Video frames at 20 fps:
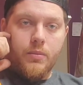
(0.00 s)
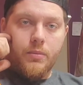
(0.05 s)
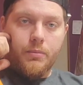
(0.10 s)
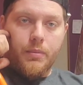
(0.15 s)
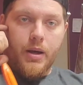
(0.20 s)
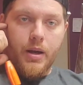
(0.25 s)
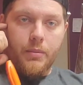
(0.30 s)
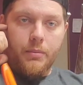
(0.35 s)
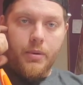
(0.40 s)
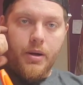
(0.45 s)

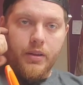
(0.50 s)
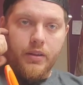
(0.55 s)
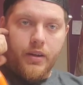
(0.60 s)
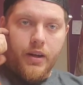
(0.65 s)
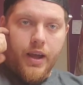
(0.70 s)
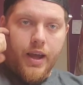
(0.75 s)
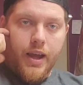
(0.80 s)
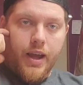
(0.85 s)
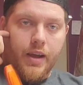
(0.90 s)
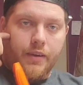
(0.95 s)
about a month and a
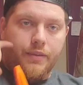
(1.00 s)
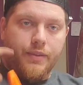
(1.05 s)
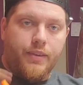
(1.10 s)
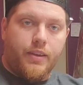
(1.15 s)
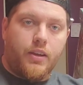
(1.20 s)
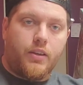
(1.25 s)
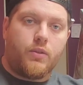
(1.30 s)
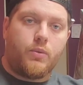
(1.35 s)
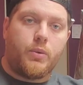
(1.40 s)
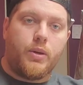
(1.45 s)
half,
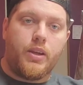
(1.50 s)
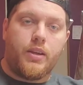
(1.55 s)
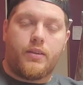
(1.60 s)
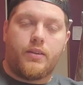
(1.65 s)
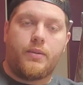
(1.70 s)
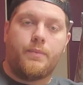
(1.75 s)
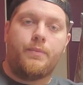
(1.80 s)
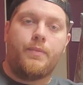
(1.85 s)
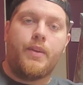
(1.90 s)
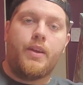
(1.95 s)
6 weeks.